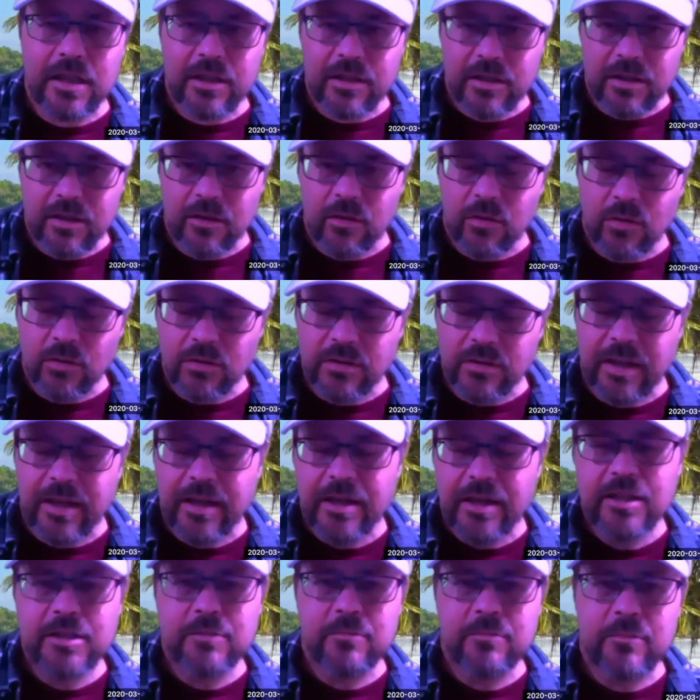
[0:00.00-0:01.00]
the old
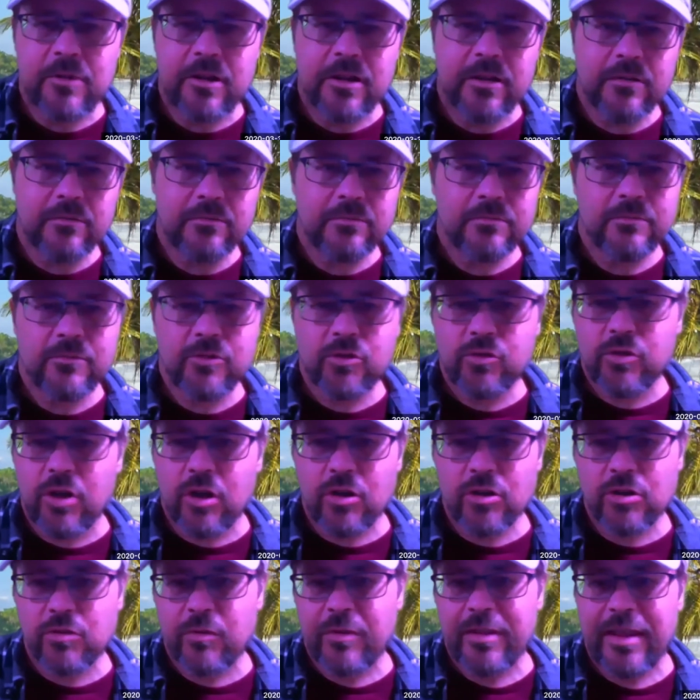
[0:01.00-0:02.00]
days, but who
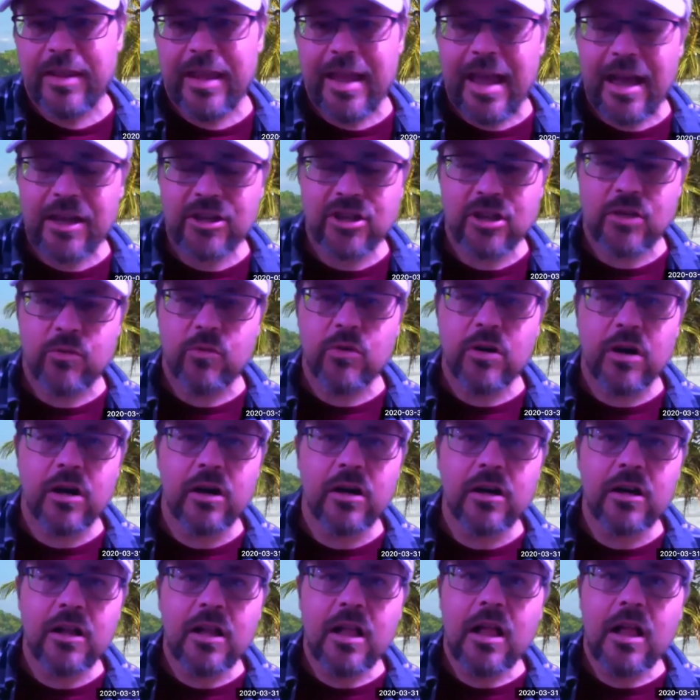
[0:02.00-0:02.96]
knows when they actually were,